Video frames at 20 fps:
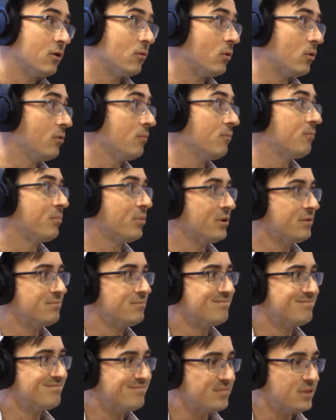Well, but,
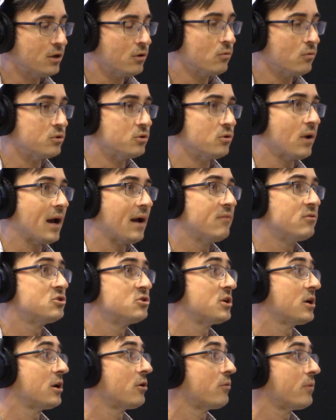you have a
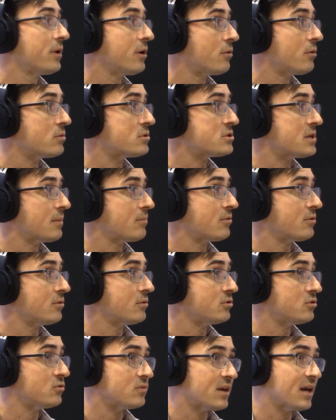generator
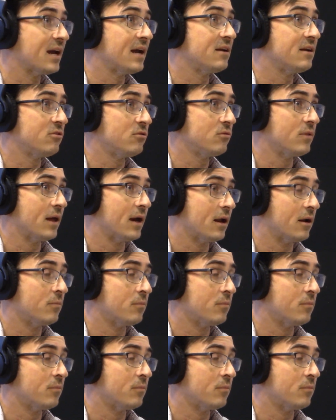receptacle. You can do that.